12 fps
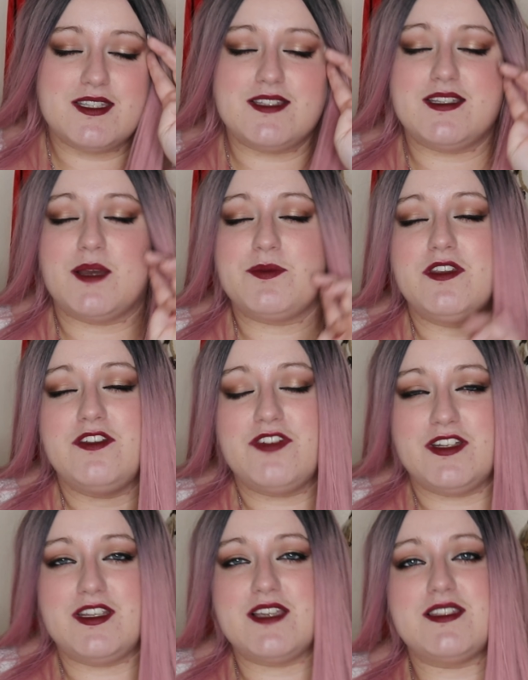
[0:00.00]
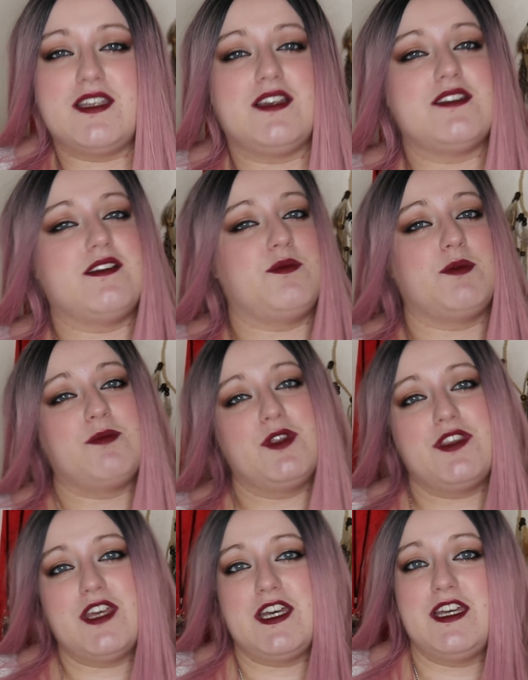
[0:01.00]
It's absolutely fantastic because I'm a
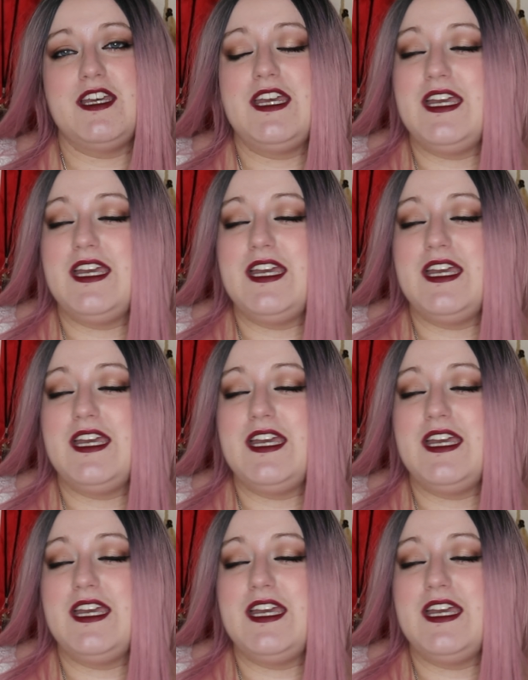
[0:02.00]
mother